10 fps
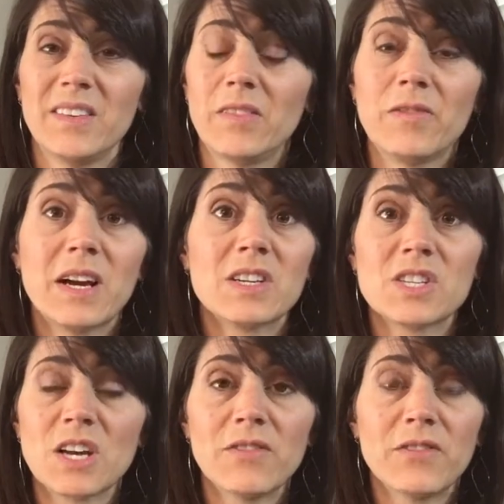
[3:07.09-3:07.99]
It's very
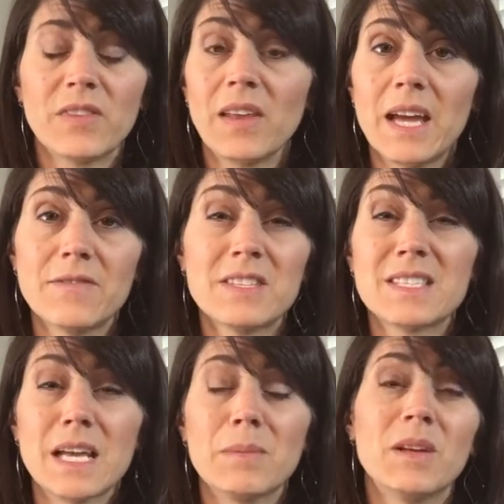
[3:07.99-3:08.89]
shelf life
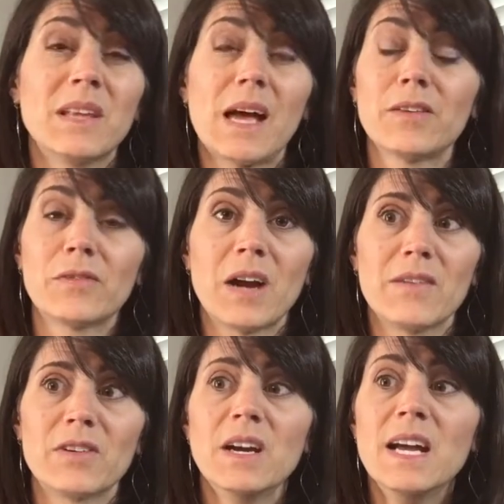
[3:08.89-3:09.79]
stable. It lasts
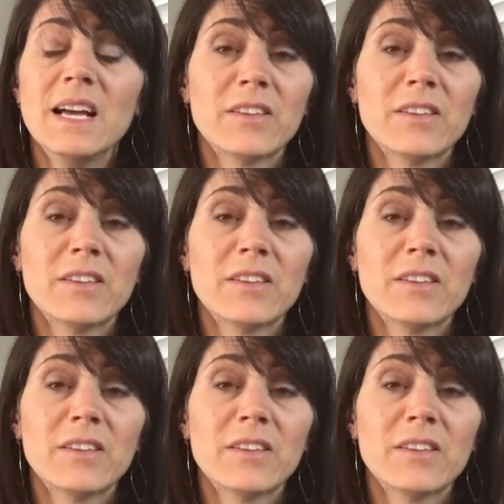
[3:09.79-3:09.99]
forever.